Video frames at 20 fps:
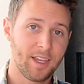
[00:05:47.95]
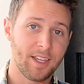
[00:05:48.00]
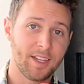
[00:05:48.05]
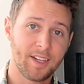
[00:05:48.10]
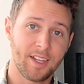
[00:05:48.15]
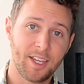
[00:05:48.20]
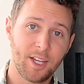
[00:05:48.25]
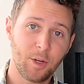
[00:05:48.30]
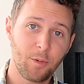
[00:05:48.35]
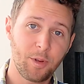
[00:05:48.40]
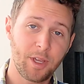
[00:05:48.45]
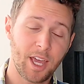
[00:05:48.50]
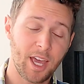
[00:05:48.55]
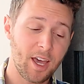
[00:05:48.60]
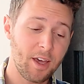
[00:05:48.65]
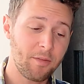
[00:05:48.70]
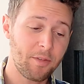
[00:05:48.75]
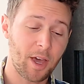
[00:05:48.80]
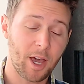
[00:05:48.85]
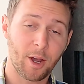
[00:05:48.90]
And here we
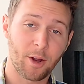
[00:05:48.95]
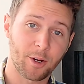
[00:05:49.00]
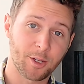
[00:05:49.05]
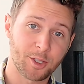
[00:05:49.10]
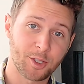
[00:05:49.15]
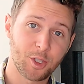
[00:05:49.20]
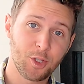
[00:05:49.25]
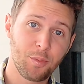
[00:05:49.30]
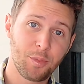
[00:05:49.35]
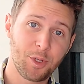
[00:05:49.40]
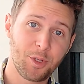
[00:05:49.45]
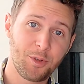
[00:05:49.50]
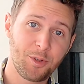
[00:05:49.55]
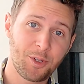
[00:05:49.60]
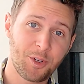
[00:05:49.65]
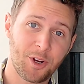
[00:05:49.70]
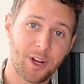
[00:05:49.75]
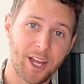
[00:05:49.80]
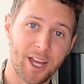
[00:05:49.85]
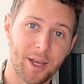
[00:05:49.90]
have our two balloon
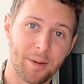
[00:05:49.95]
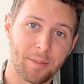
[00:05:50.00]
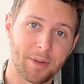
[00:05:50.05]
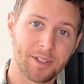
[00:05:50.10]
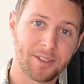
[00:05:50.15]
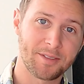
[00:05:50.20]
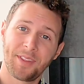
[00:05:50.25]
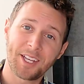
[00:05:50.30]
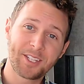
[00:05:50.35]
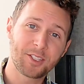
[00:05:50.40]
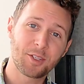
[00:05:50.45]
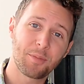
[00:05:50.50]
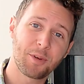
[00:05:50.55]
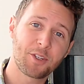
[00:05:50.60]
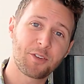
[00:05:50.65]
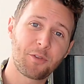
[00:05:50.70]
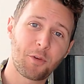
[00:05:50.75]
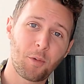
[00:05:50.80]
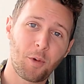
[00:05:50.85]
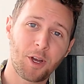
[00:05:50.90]
crab. Thanks so
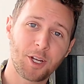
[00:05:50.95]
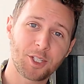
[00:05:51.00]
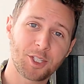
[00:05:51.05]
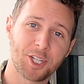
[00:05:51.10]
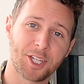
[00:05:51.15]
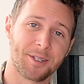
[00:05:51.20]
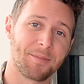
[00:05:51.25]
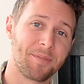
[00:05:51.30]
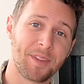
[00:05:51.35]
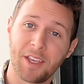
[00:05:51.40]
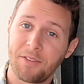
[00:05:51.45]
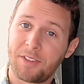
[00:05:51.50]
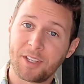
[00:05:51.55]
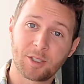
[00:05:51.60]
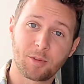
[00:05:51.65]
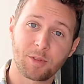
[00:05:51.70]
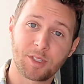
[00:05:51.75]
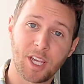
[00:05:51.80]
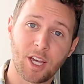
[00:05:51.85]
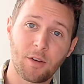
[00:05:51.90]
much for watching. If
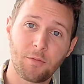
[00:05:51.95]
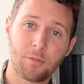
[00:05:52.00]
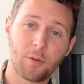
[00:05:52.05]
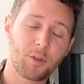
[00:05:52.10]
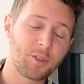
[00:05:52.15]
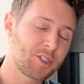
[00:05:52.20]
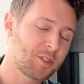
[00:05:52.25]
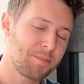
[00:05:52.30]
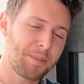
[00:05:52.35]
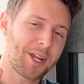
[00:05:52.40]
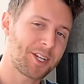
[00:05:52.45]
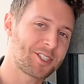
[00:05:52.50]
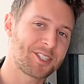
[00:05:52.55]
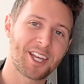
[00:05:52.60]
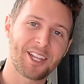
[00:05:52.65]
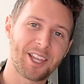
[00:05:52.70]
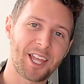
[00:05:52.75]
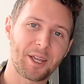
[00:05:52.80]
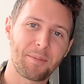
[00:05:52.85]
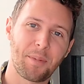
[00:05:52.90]
this was helpful, smash
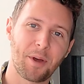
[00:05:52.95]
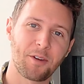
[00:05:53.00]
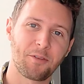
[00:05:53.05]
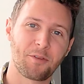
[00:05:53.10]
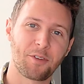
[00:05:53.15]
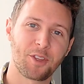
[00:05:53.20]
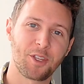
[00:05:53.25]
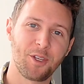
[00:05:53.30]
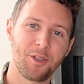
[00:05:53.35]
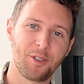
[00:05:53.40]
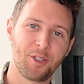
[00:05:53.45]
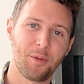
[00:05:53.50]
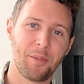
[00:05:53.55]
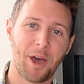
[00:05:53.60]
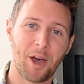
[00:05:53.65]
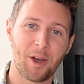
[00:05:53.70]
that like button for the YouTube